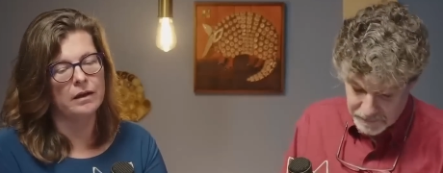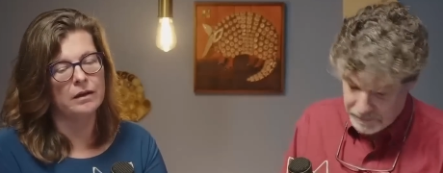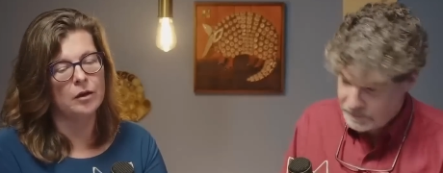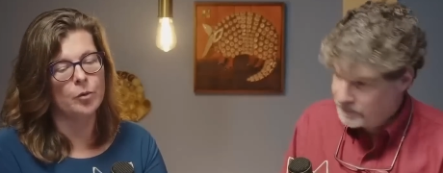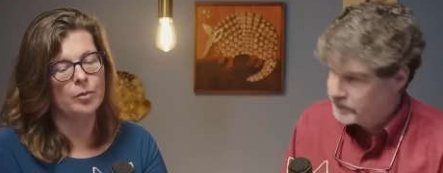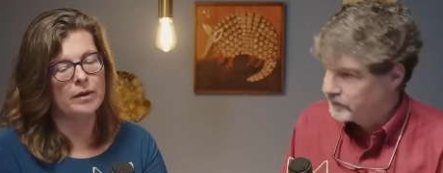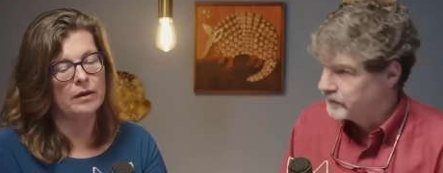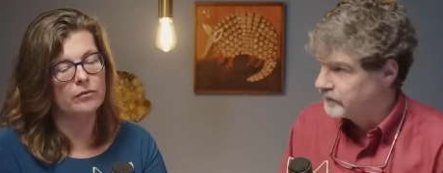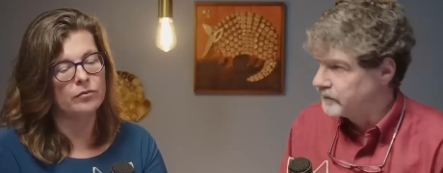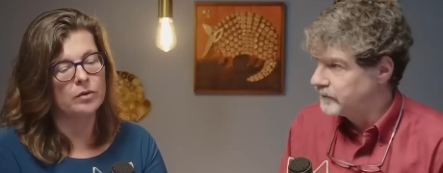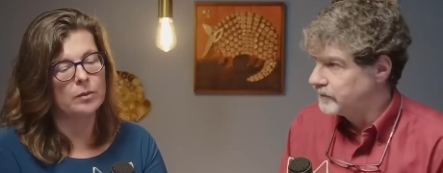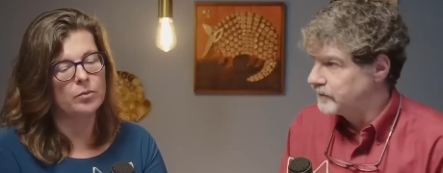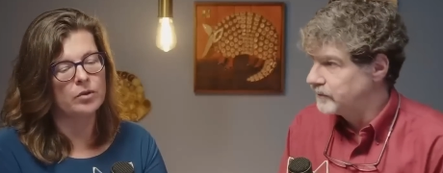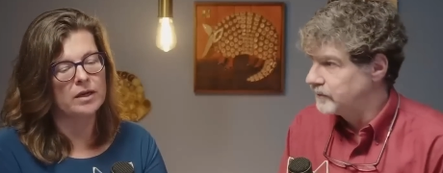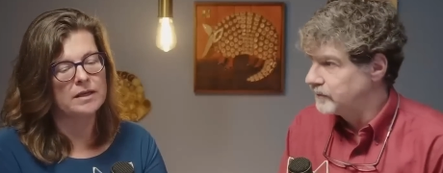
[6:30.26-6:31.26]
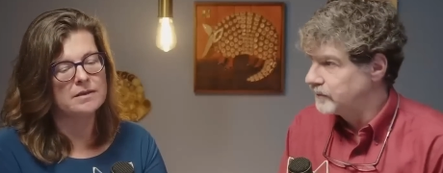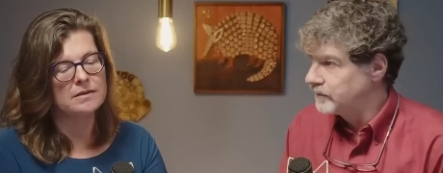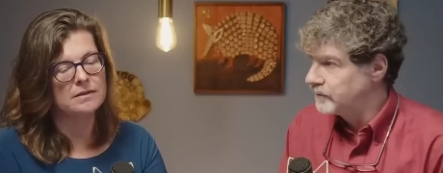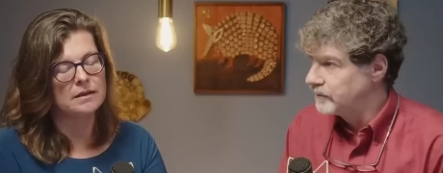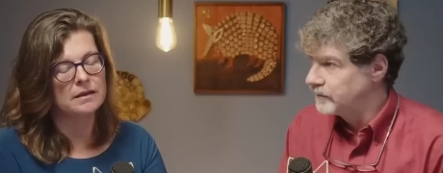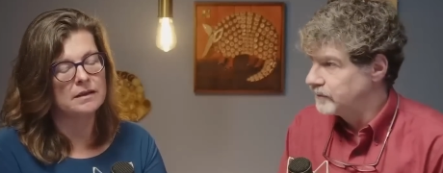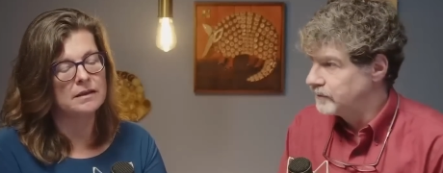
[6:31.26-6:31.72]
Speaker 1: an open and free
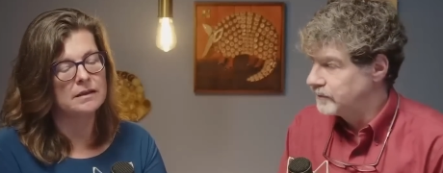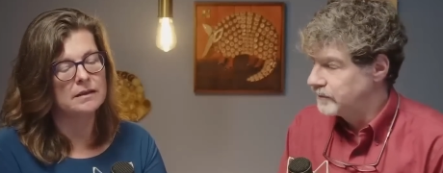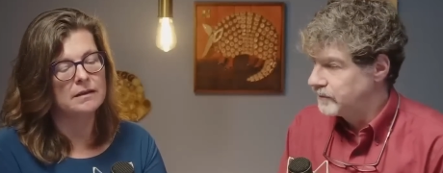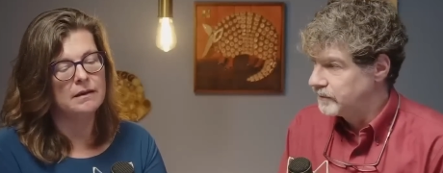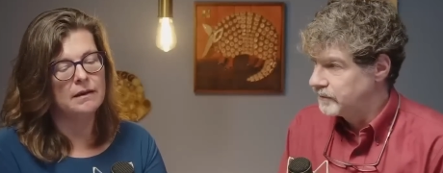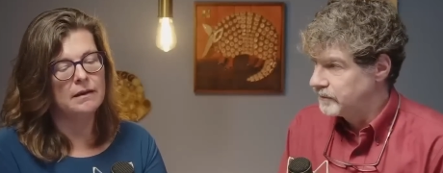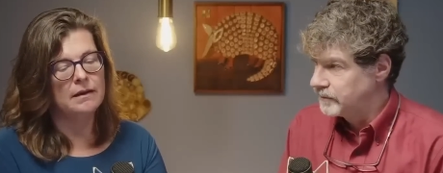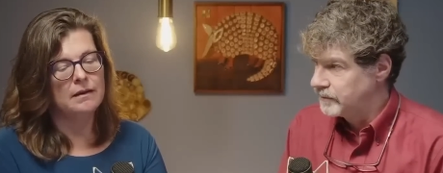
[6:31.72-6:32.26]
press, and